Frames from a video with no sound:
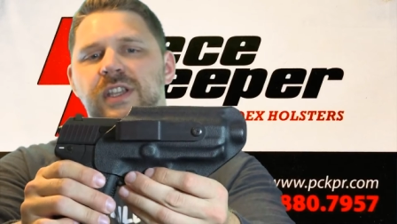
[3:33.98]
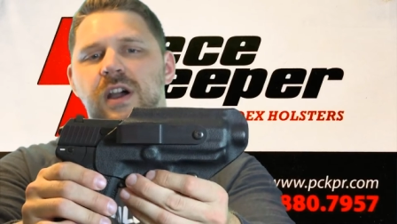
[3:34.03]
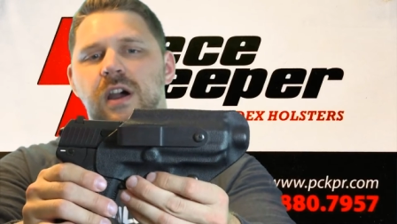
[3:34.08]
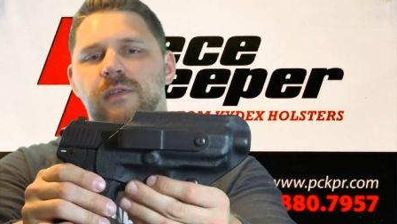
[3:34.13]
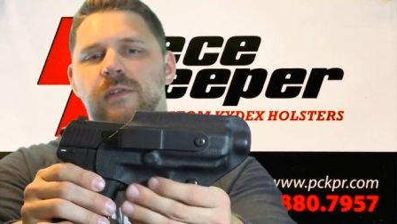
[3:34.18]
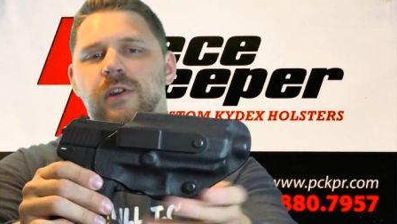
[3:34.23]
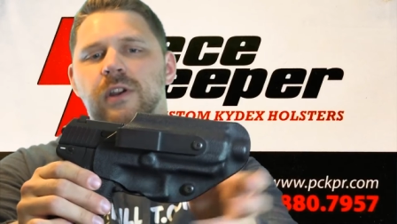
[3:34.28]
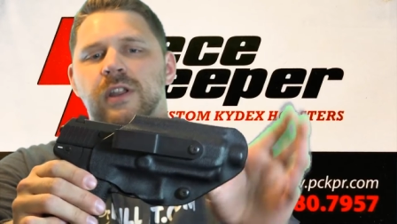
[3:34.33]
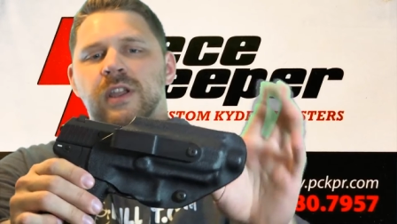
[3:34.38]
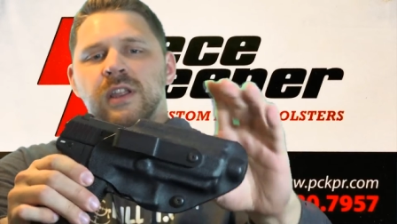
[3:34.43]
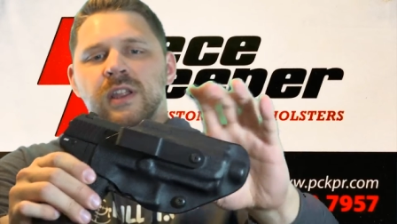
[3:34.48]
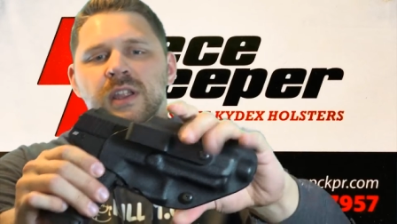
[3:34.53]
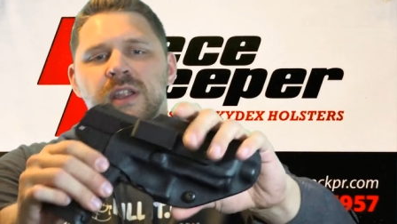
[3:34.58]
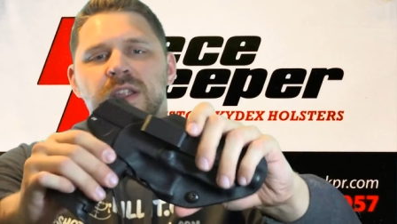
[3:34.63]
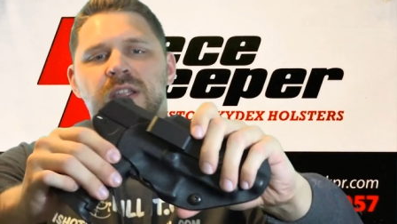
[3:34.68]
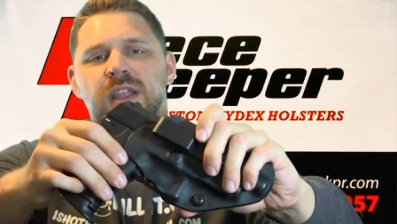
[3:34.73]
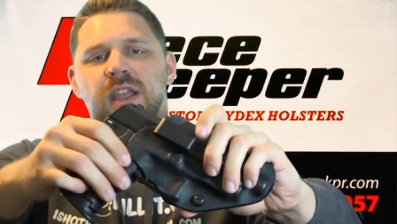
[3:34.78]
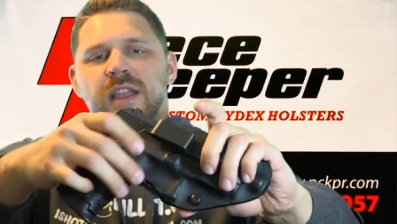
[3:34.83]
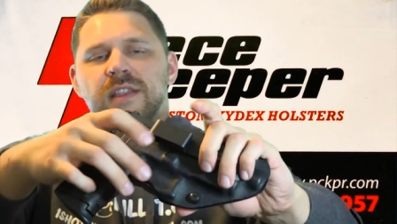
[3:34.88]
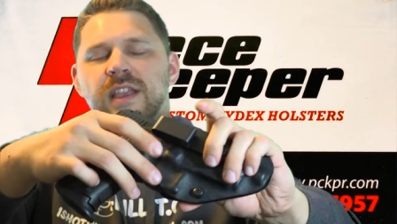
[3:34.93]
covered,
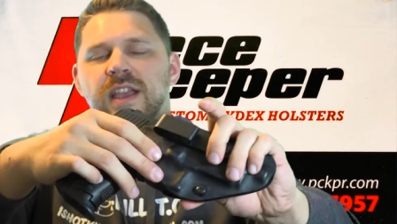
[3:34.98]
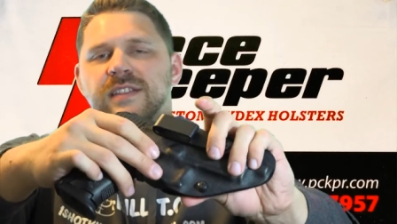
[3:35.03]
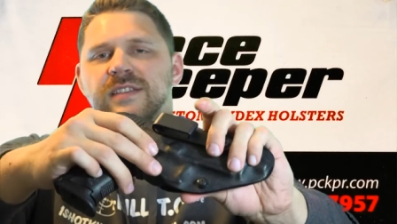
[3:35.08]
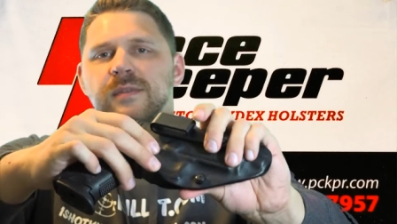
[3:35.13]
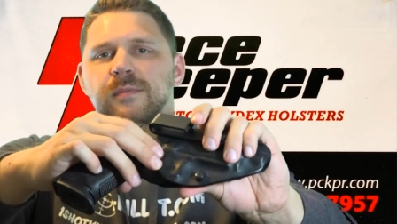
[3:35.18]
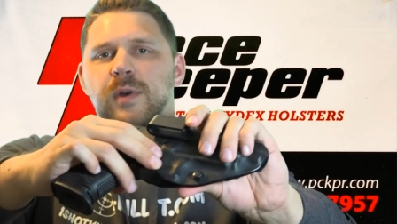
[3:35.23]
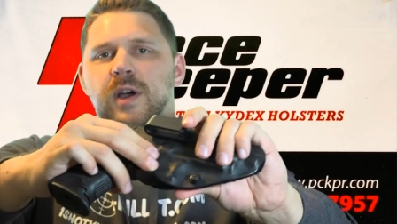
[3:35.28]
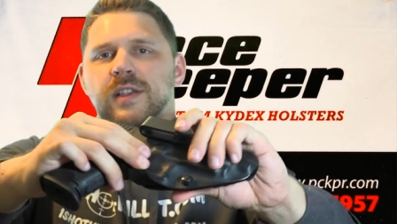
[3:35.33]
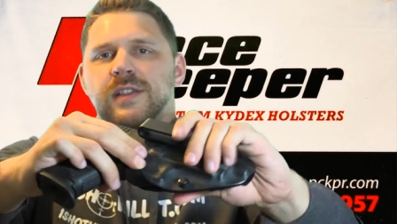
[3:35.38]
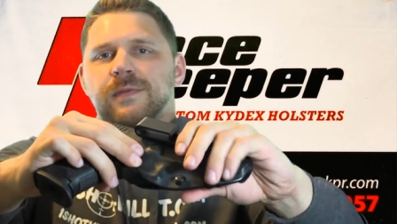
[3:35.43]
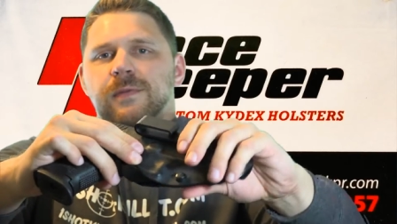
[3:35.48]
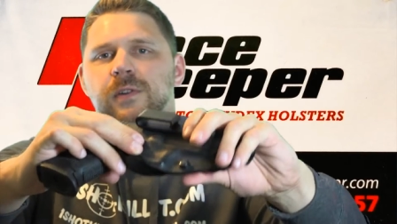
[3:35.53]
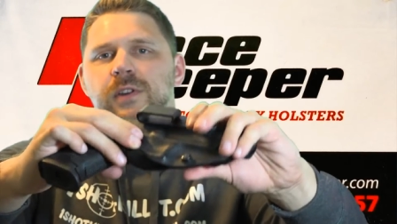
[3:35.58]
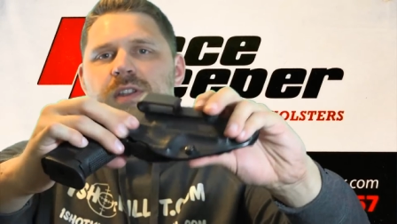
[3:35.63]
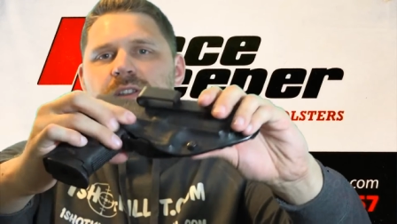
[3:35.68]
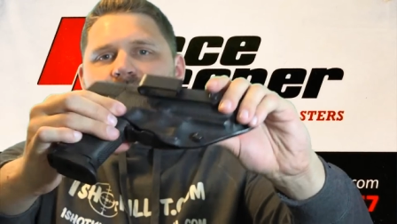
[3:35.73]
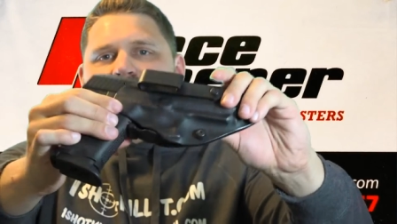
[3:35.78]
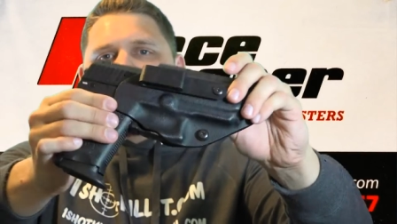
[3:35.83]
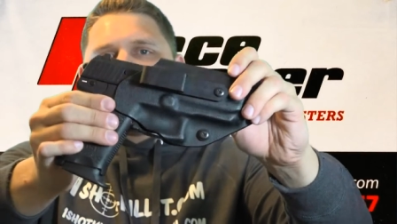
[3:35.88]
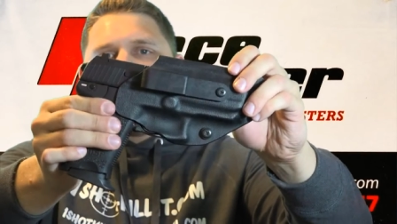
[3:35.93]
and that's a must for a
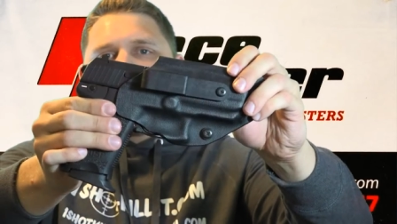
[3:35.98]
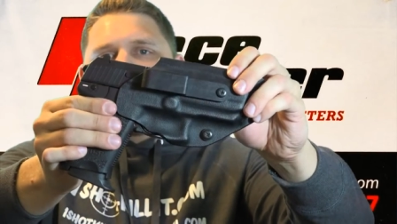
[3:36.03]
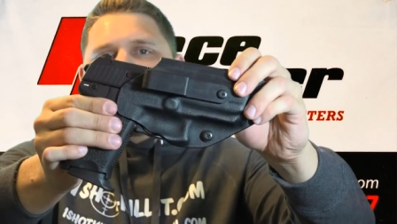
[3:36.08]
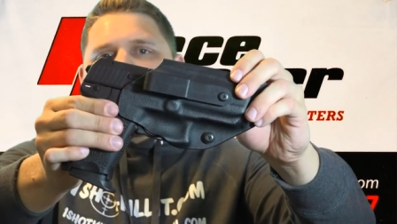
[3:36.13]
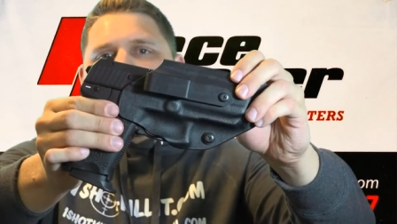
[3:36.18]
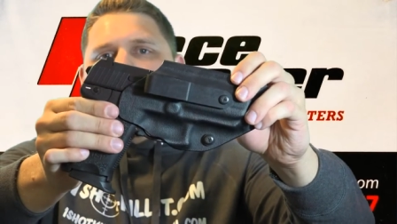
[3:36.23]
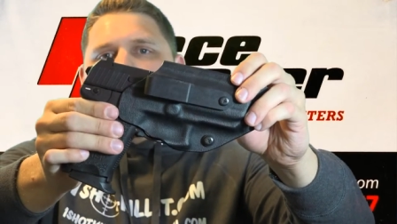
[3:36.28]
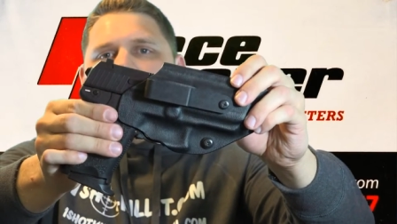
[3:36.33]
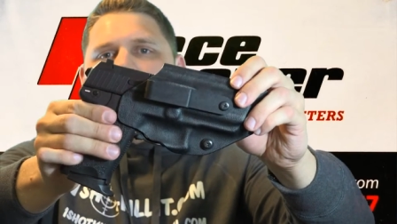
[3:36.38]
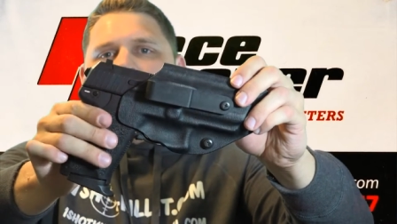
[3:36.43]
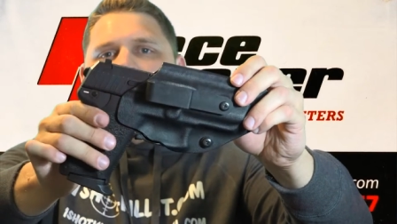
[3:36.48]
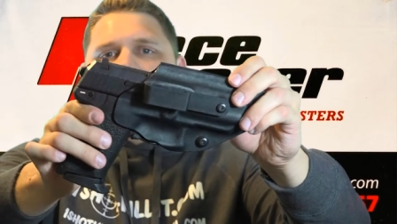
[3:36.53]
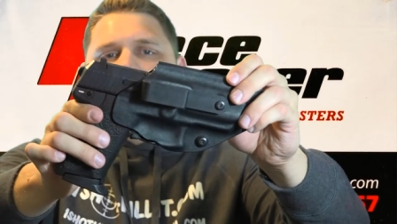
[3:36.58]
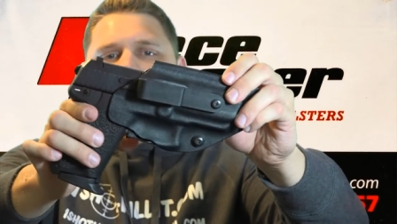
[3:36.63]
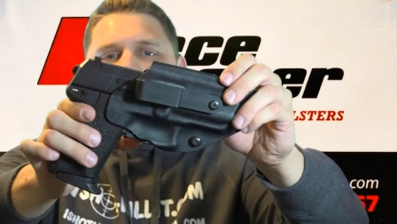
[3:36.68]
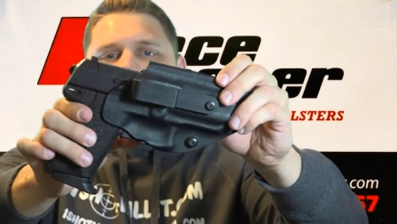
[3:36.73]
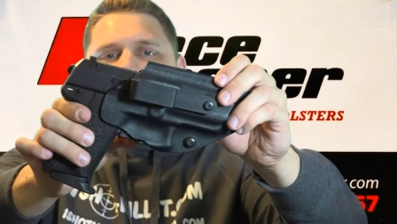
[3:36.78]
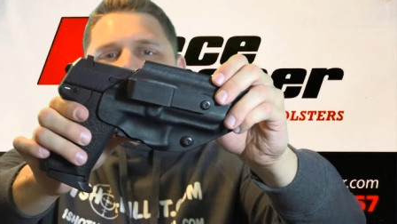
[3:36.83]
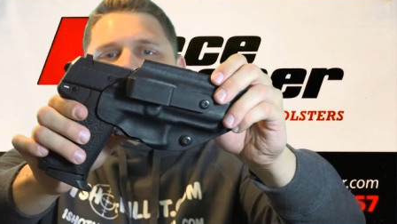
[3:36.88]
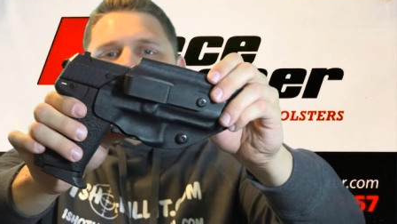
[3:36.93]
concealed carry
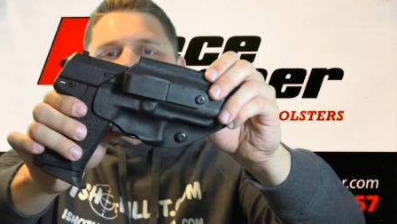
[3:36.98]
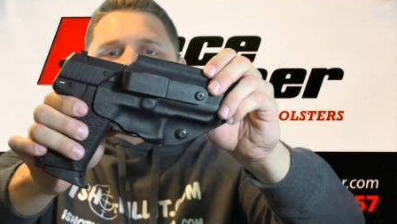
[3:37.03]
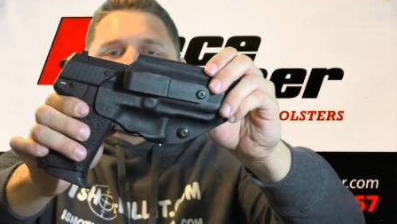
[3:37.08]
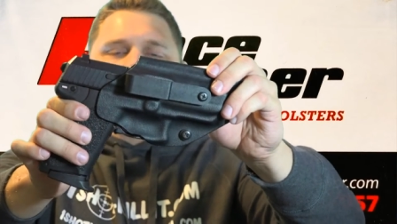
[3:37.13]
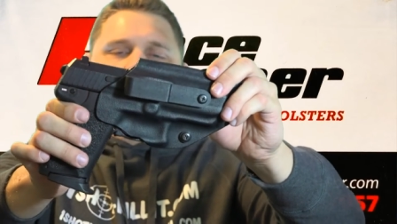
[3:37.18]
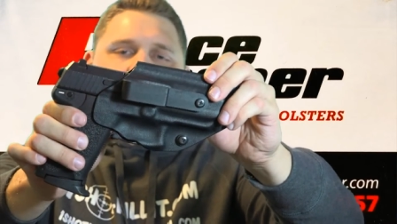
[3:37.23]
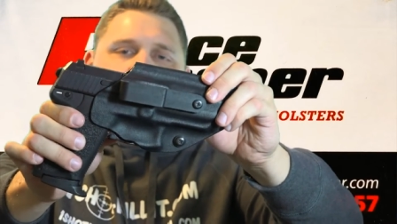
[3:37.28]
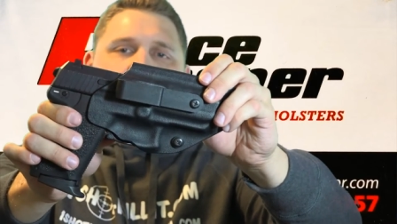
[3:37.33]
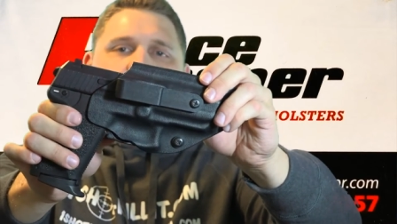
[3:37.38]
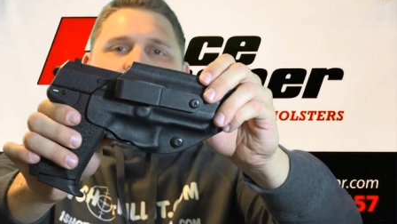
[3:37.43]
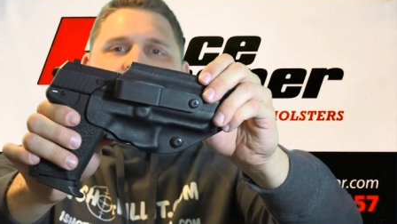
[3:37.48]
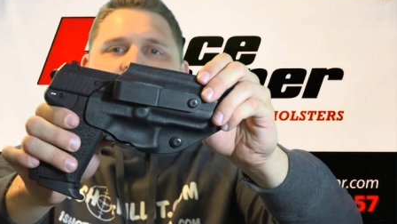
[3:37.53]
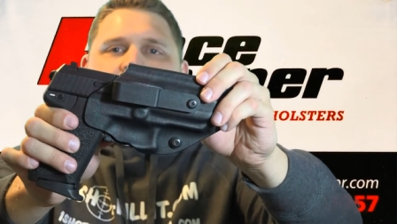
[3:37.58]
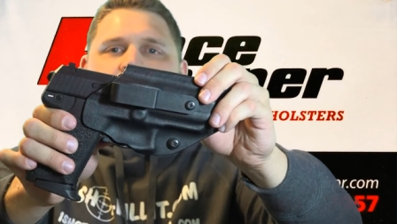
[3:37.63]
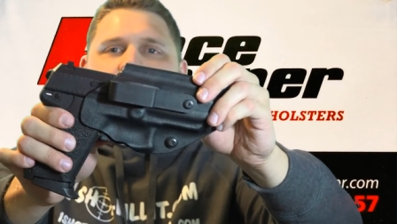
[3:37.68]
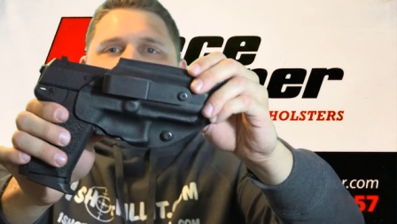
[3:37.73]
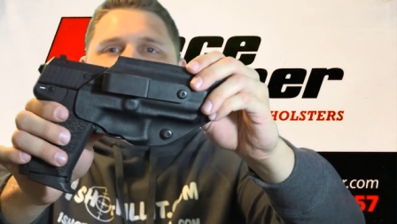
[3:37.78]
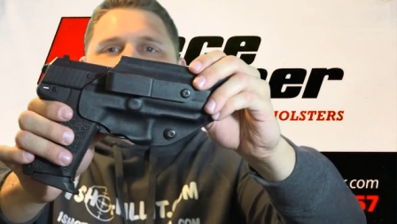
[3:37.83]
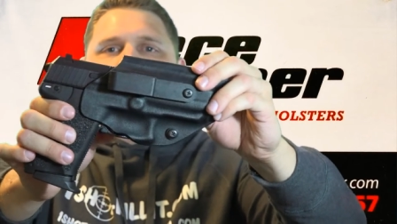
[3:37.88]
uh, holster.